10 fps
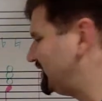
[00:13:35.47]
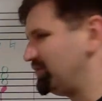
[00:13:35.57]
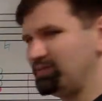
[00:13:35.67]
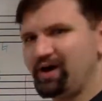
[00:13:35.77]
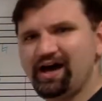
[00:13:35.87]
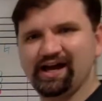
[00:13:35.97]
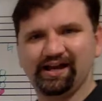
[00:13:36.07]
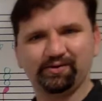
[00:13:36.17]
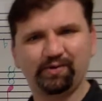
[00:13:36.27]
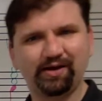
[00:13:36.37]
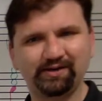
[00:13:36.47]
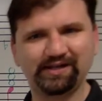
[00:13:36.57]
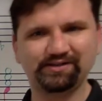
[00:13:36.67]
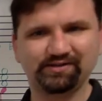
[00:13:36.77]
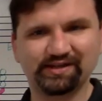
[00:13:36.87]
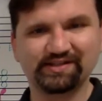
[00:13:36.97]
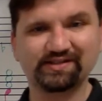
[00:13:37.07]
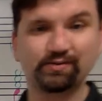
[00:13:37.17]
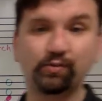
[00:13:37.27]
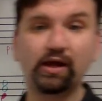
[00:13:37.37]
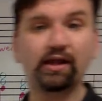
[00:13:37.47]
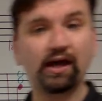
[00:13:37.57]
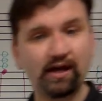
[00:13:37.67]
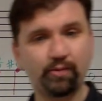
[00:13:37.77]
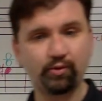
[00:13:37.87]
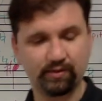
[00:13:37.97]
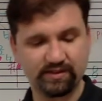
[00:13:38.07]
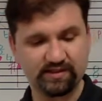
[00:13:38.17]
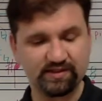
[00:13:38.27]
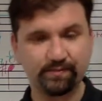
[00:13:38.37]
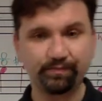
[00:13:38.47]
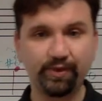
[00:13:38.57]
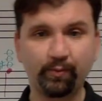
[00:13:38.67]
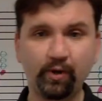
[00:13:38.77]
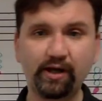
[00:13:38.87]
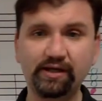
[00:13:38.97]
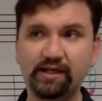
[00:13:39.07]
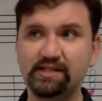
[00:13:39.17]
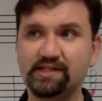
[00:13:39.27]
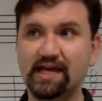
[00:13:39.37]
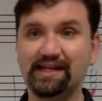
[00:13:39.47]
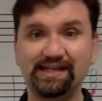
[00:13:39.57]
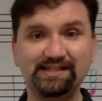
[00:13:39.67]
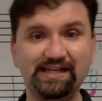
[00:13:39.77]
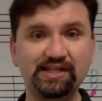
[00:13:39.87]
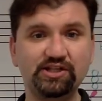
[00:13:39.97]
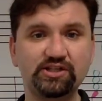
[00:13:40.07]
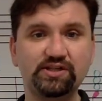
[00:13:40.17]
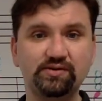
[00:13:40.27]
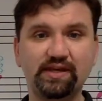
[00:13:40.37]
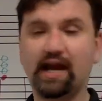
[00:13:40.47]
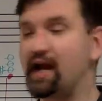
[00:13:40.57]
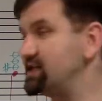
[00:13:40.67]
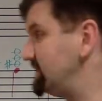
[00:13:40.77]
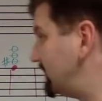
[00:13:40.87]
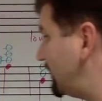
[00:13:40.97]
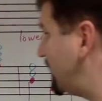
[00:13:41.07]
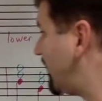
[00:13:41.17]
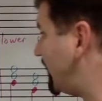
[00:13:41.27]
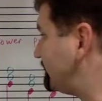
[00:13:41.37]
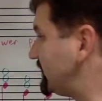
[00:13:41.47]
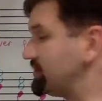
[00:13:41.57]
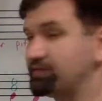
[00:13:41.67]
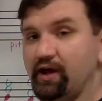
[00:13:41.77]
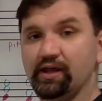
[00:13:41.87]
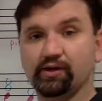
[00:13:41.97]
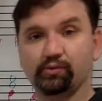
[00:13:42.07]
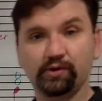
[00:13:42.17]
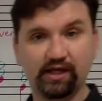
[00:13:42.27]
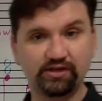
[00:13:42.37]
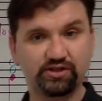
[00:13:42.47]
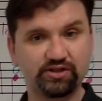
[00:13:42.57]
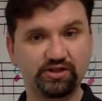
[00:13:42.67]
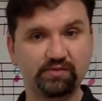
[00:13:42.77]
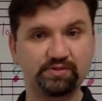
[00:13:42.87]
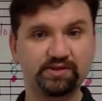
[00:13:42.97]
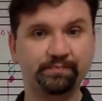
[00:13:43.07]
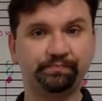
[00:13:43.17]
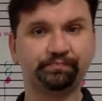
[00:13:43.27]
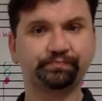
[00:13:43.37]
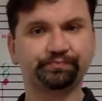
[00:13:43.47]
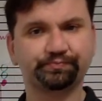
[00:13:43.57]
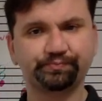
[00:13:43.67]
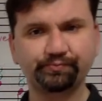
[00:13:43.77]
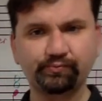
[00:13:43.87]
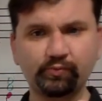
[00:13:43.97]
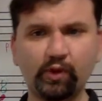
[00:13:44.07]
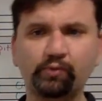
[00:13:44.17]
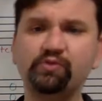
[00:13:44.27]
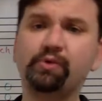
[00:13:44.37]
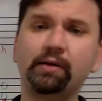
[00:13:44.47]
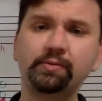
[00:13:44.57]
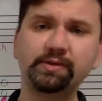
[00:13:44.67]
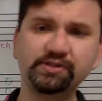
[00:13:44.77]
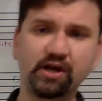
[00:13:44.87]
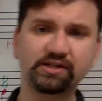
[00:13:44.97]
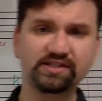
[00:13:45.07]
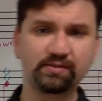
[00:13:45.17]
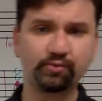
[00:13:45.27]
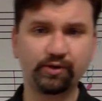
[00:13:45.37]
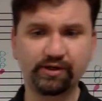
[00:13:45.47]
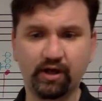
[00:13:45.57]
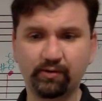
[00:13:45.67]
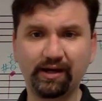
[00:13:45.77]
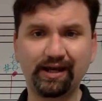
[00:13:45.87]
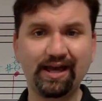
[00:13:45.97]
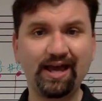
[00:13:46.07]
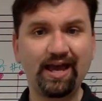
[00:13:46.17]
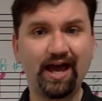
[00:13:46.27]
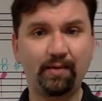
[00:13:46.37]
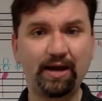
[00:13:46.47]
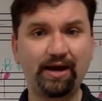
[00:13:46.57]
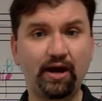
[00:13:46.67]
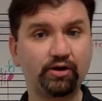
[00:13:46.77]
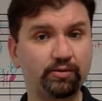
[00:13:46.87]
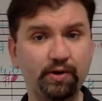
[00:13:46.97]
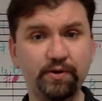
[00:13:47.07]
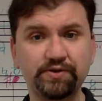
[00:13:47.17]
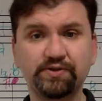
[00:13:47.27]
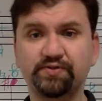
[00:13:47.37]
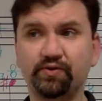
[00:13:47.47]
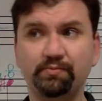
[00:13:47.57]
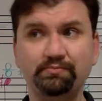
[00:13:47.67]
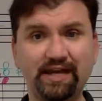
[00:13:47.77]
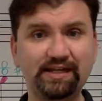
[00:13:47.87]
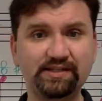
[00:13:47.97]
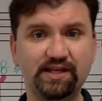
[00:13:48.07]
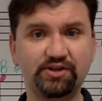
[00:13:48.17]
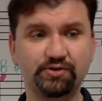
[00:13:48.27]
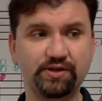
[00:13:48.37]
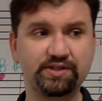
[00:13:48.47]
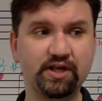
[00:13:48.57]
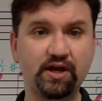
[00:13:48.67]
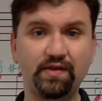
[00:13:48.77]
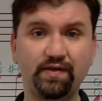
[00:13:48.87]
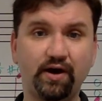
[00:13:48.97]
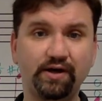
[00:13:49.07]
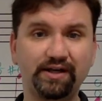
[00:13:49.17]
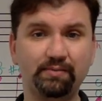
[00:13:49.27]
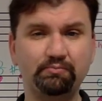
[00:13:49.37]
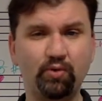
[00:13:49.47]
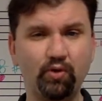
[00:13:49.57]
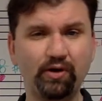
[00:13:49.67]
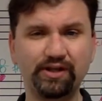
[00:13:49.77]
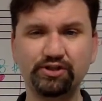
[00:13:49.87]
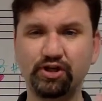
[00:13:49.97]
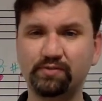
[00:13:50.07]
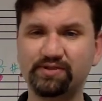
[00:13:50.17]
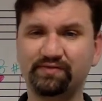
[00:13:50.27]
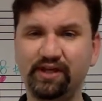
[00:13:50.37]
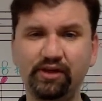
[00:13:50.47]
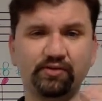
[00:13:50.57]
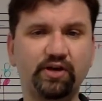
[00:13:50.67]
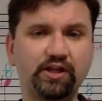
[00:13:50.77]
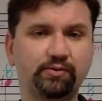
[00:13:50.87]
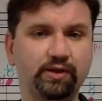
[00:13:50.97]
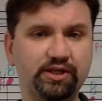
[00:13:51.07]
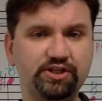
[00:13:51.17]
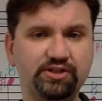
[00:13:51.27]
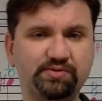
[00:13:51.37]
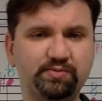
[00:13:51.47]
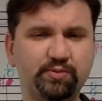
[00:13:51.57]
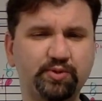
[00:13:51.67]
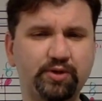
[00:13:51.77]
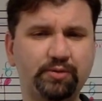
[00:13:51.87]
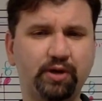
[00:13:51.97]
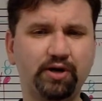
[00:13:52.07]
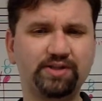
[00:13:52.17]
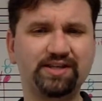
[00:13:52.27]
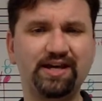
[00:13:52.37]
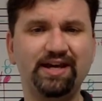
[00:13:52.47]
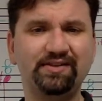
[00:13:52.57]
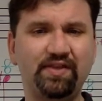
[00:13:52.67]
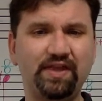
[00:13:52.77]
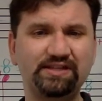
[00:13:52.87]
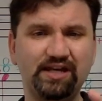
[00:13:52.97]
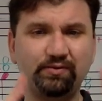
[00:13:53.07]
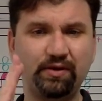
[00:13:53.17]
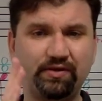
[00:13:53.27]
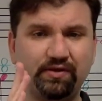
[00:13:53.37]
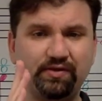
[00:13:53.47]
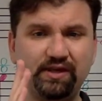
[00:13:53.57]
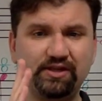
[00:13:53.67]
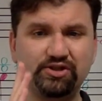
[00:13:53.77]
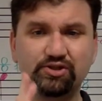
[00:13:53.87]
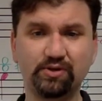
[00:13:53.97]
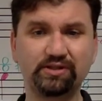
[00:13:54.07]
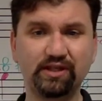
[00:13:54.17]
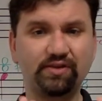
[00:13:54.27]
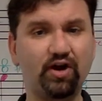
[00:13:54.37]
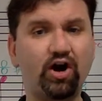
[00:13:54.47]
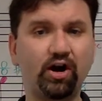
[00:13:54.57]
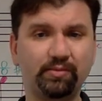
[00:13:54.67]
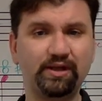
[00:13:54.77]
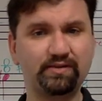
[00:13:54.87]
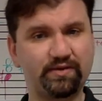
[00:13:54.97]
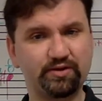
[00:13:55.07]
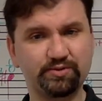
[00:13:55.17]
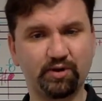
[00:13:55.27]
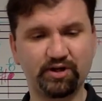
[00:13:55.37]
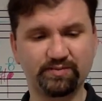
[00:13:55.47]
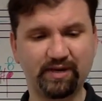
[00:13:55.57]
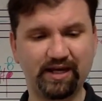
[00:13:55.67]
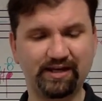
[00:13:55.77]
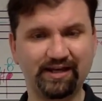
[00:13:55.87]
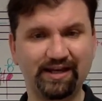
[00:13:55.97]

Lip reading: why? Why would I do this? Well, a couple reasons. One is that it teaches you the idea of intervallic relationships. We've probably talked at some point already about how composers for many centuries thought more in terms of intervallic relationships between parts than they did with strictly the harmony that those parts made.